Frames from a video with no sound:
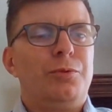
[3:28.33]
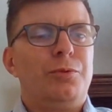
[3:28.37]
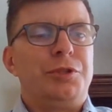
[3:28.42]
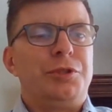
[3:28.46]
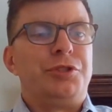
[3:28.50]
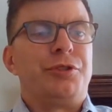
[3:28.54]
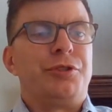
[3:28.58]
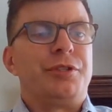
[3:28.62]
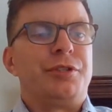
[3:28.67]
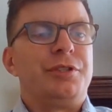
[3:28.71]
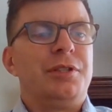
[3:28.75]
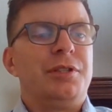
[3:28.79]

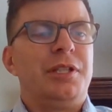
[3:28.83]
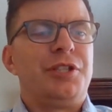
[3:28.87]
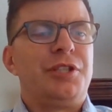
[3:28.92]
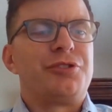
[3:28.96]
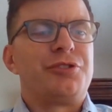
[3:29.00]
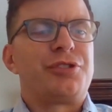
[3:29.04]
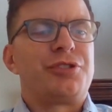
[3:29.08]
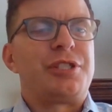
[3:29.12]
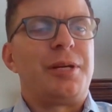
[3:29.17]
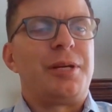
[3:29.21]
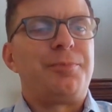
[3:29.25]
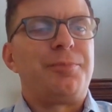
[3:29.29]
you're in
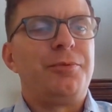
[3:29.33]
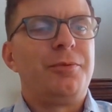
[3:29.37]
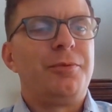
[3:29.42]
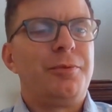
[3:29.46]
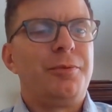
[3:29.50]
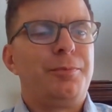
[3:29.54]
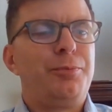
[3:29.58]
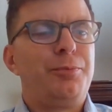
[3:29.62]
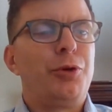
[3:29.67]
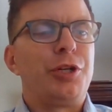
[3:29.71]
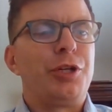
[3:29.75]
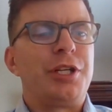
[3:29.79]
leadership,
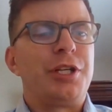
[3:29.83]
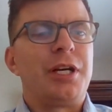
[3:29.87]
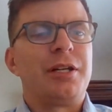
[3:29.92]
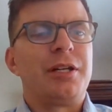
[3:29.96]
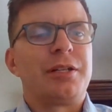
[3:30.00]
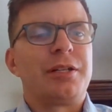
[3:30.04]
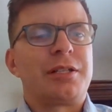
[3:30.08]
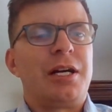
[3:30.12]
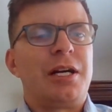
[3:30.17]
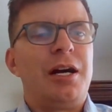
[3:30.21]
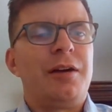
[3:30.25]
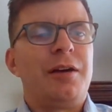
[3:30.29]
putting on
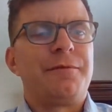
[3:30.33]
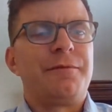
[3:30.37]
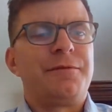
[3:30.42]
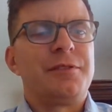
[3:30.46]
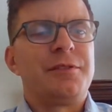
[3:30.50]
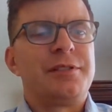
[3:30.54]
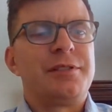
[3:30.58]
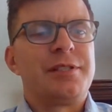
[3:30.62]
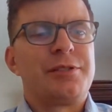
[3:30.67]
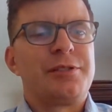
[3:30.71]
a conference